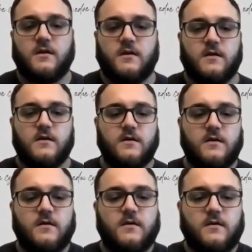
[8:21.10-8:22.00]

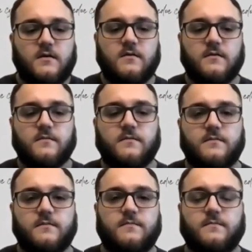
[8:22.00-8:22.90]

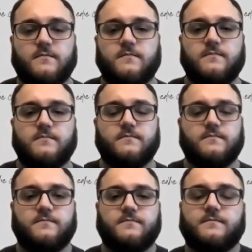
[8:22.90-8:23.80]

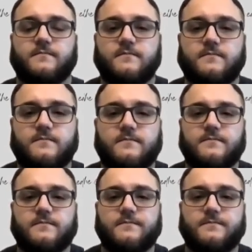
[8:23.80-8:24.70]

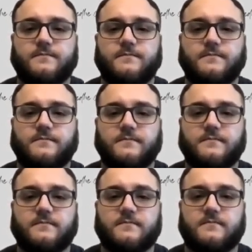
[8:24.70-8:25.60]

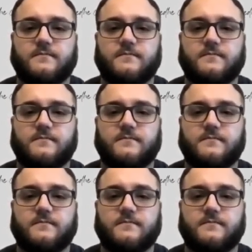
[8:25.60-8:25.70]
No words are spoken by the person on screen.